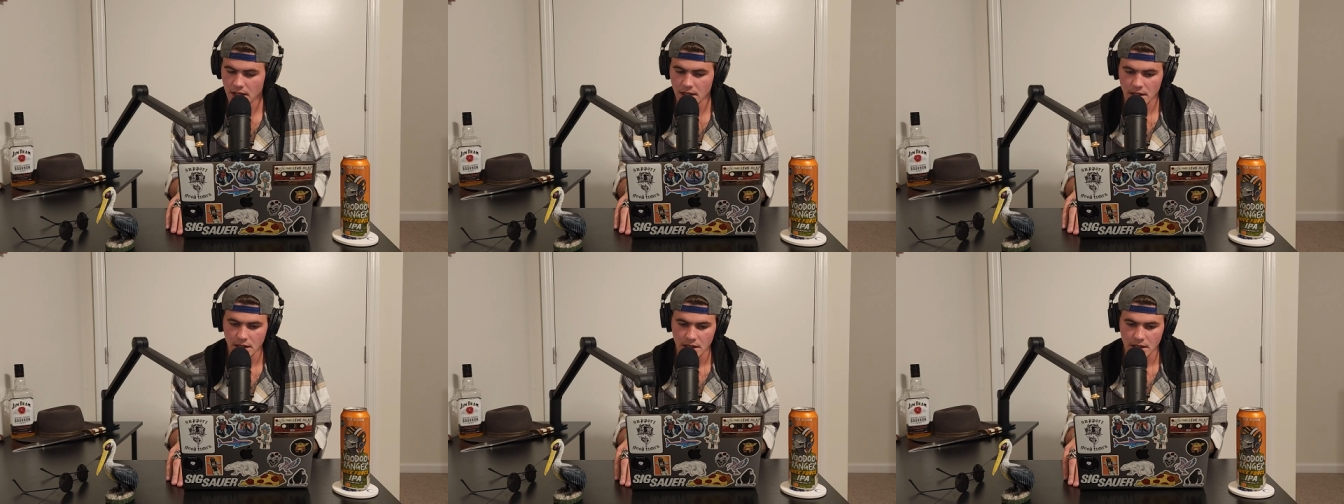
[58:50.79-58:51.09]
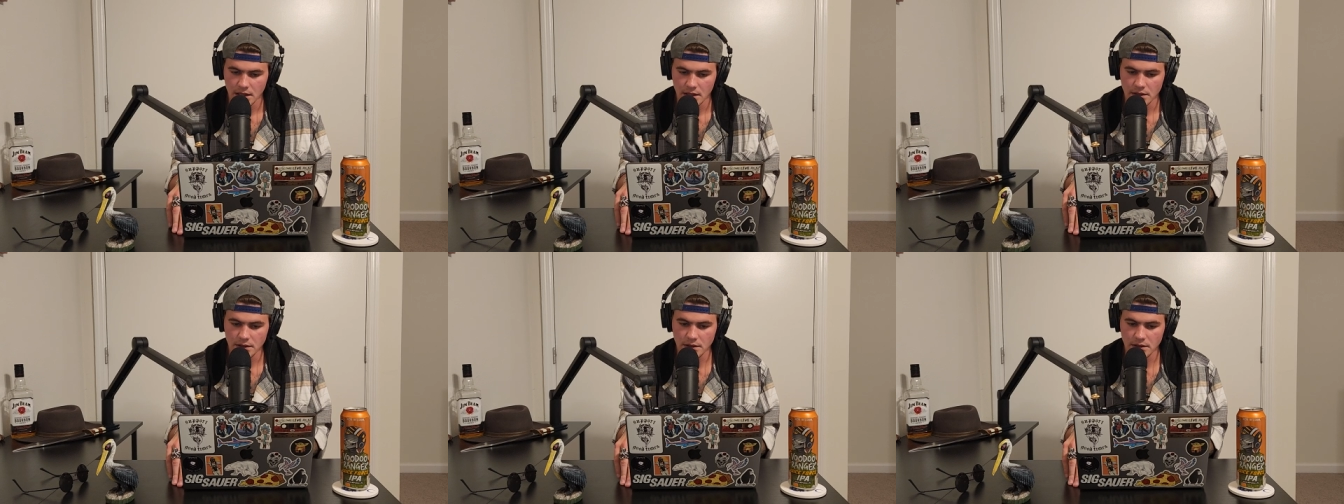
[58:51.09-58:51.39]

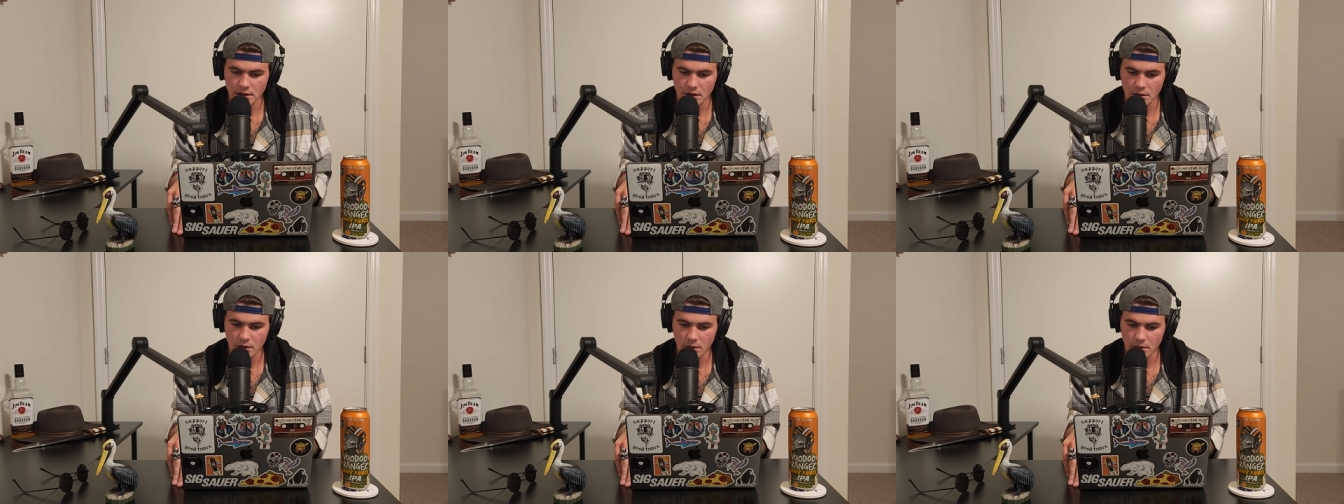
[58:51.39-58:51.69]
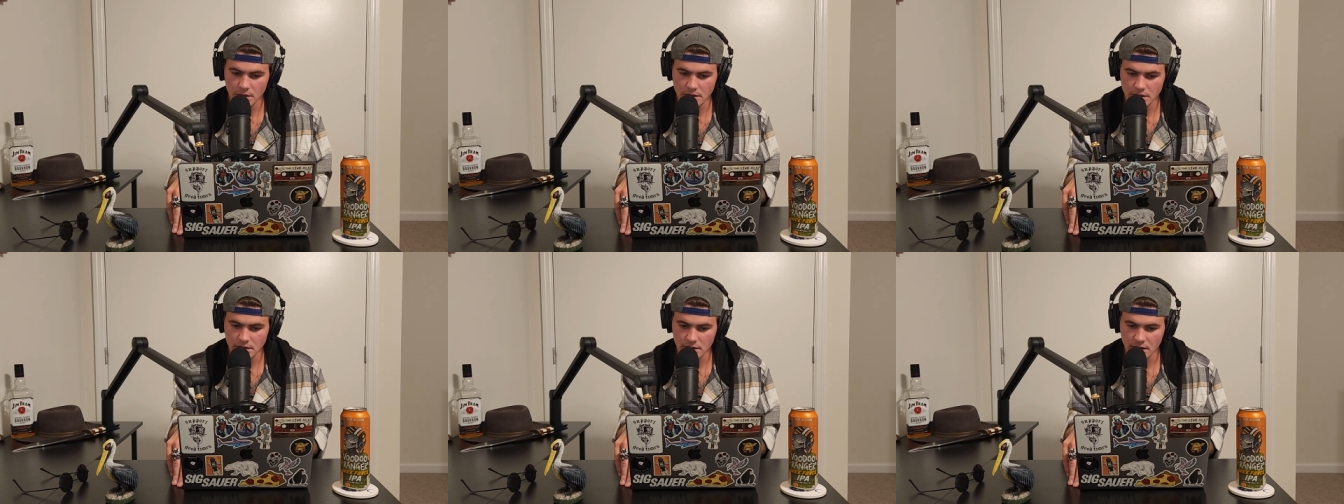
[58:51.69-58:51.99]
You know what we
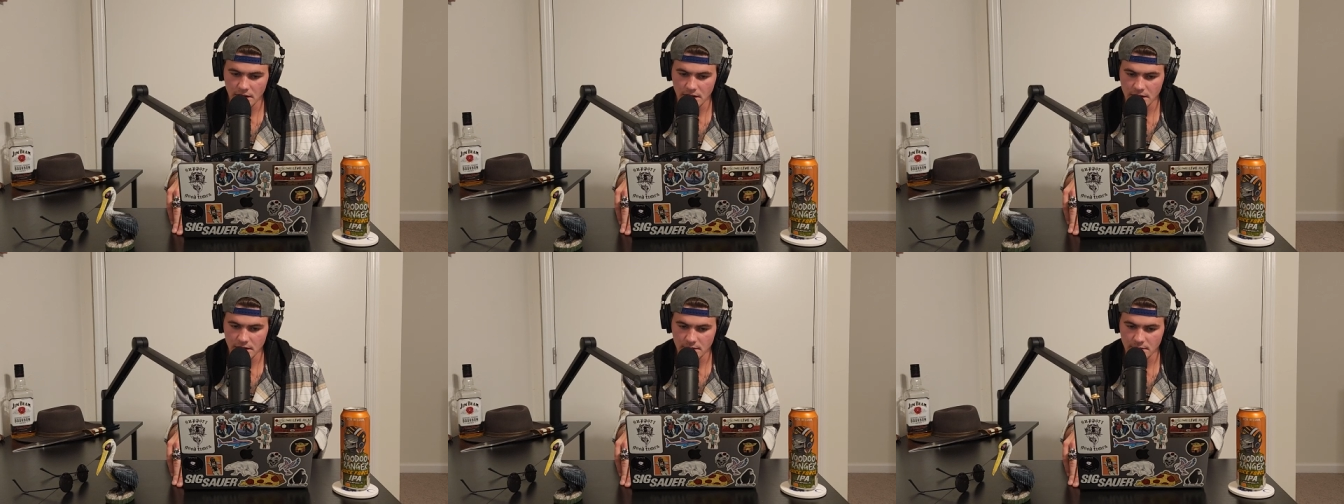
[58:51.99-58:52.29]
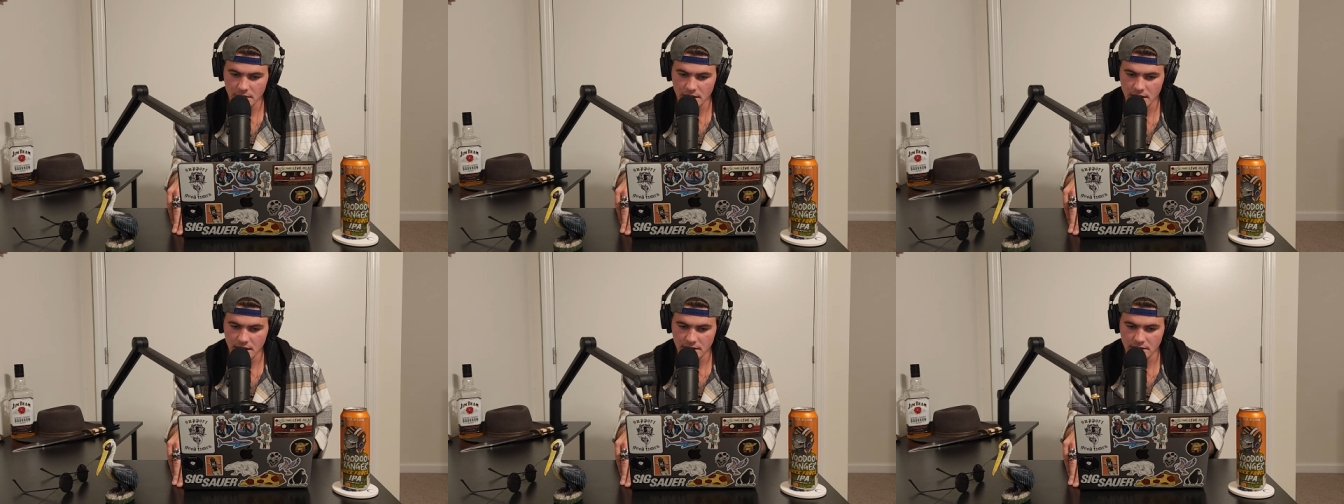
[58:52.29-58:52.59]
do out here,
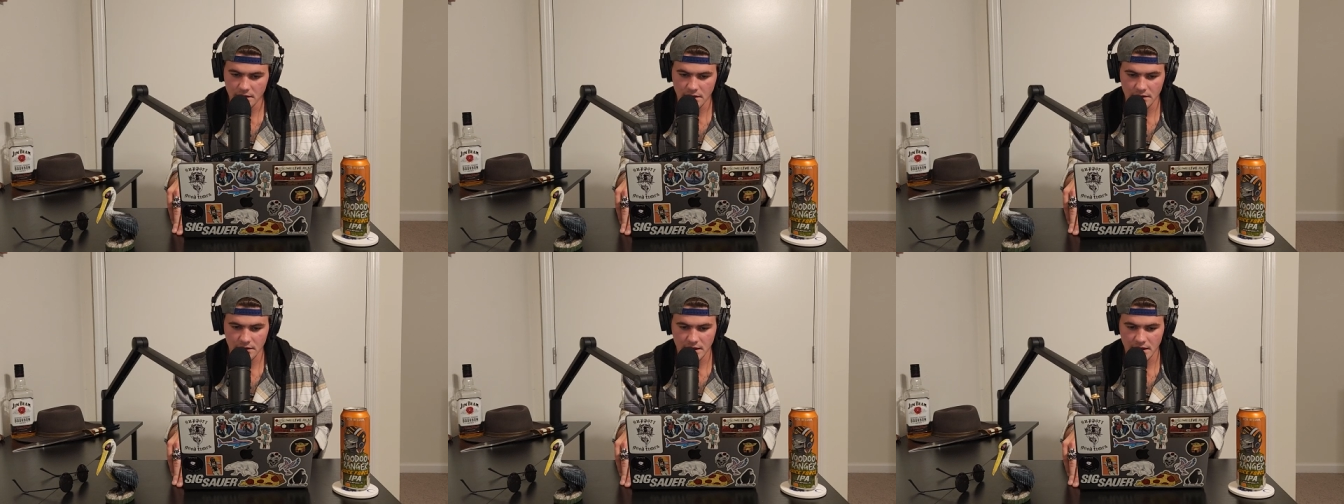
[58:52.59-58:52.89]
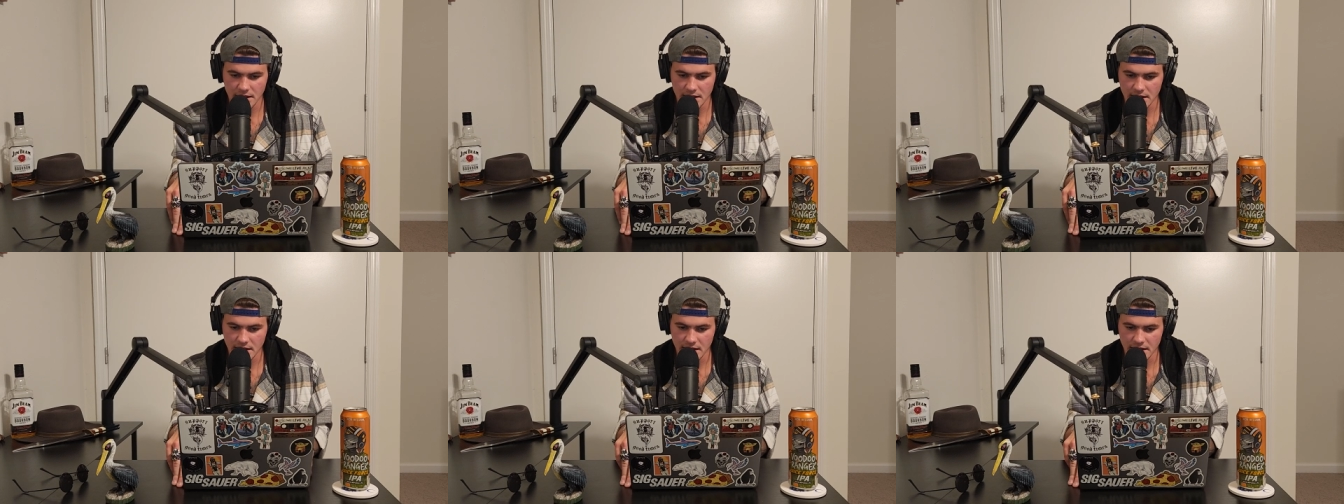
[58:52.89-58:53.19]
man. All right,
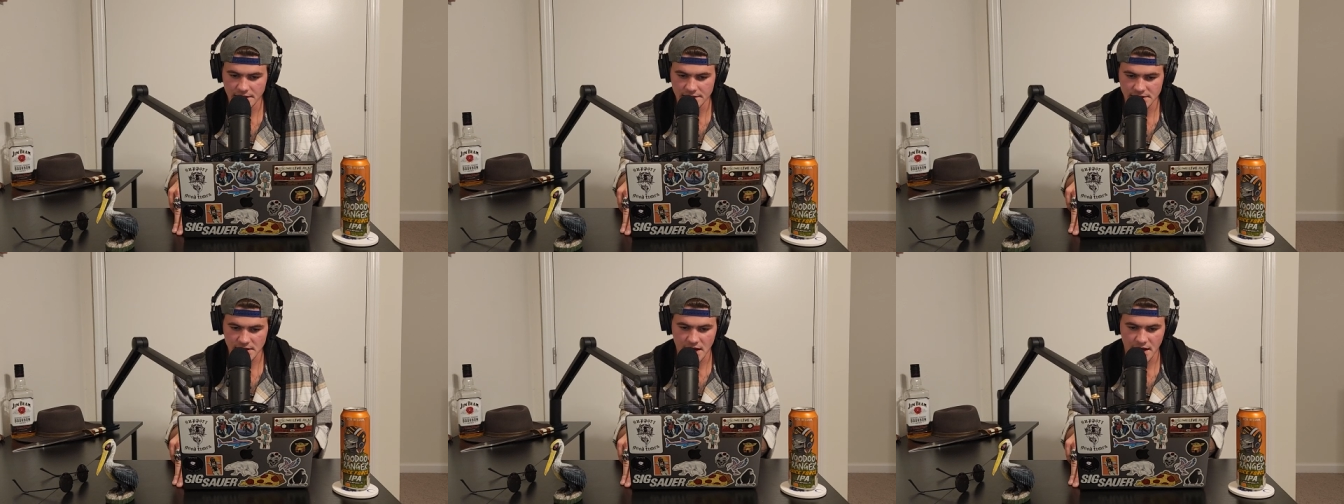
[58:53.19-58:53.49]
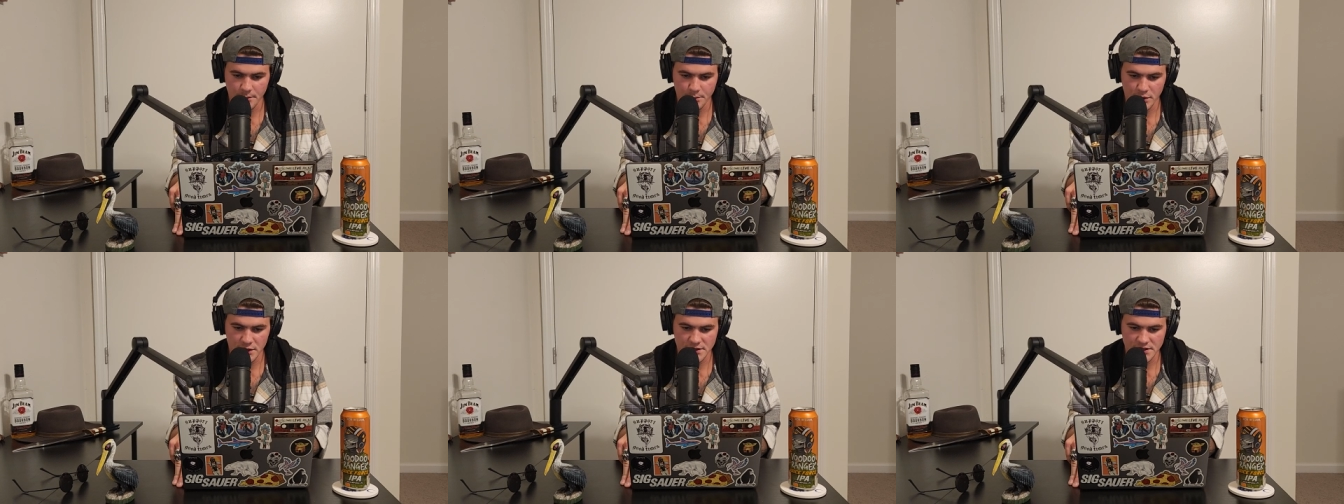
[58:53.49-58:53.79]
guys. I
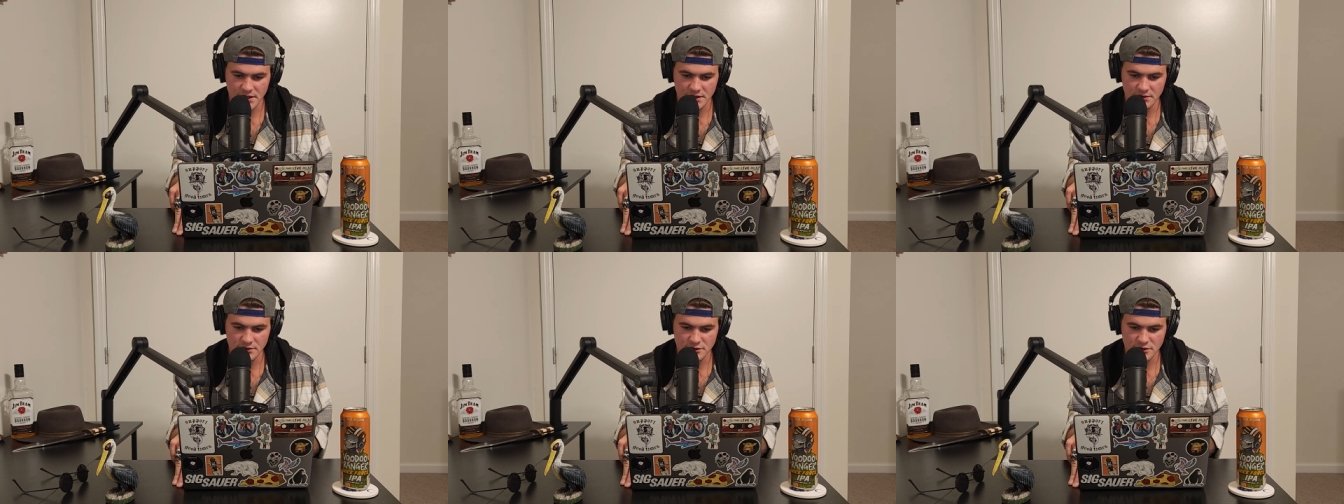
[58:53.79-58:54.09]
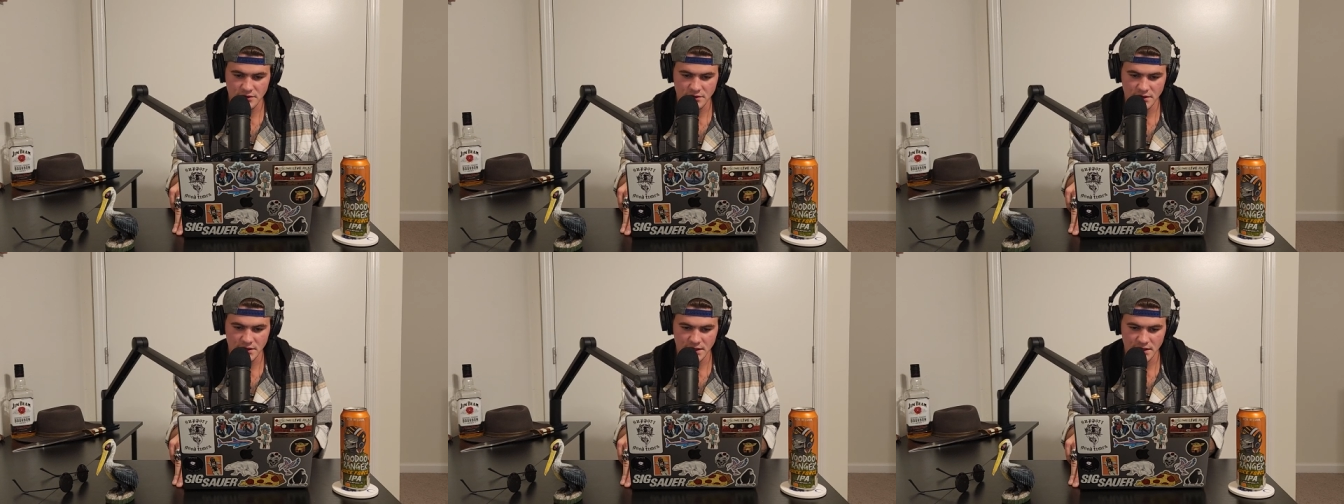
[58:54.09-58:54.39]
appreciate you tuning
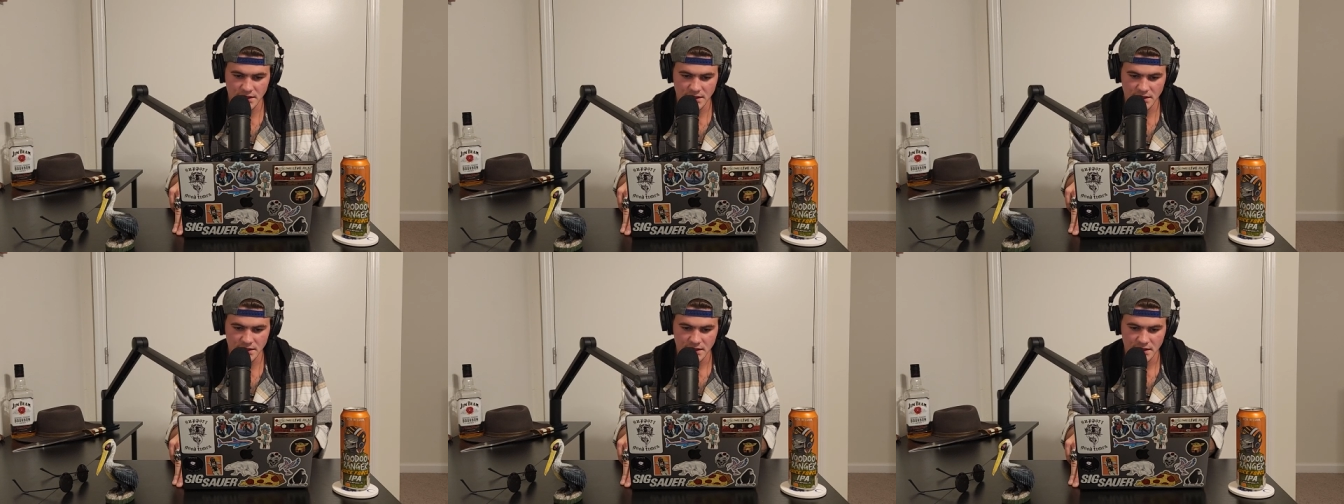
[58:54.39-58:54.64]
in.